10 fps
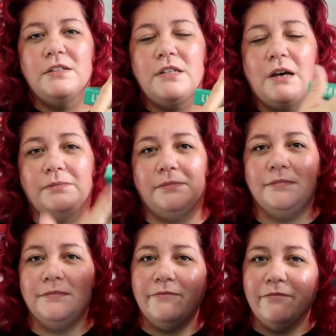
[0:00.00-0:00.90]
So,
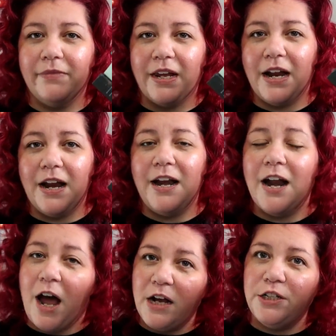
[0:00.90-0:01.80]

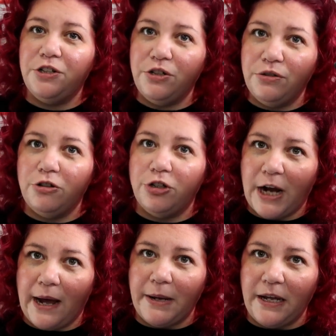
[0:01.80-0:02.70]
not too
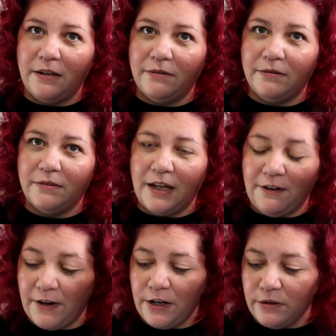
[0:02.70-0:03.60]
shabby,
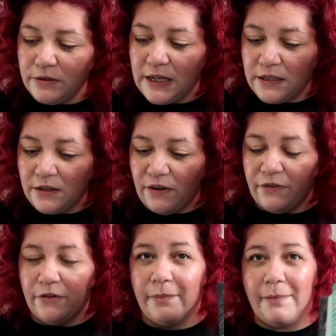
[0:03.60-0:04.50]
if I do say so
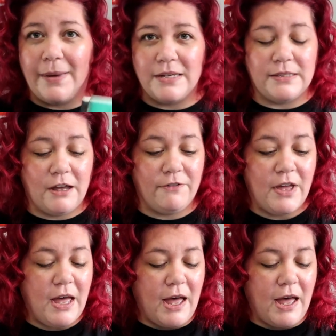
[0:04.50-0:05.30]
for myself.